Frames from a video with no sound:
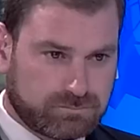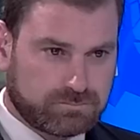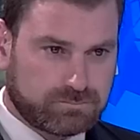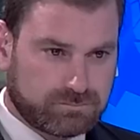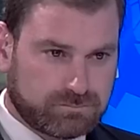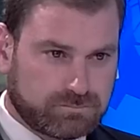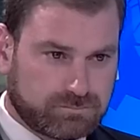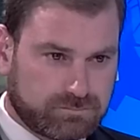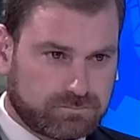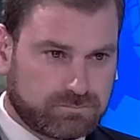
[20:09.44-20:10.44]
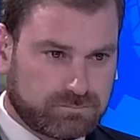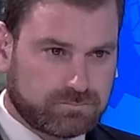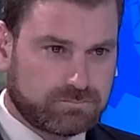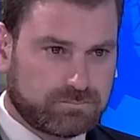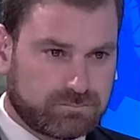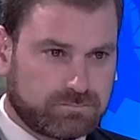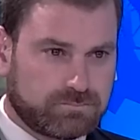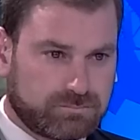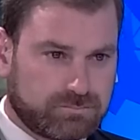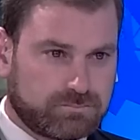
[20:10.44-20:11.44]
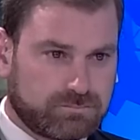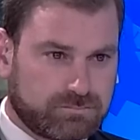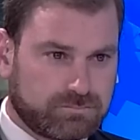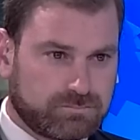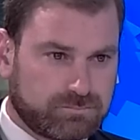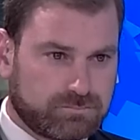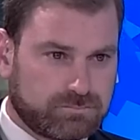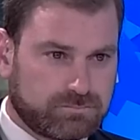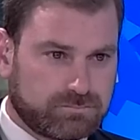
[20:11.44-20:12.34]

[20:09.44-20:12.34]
during this war? And I have to say that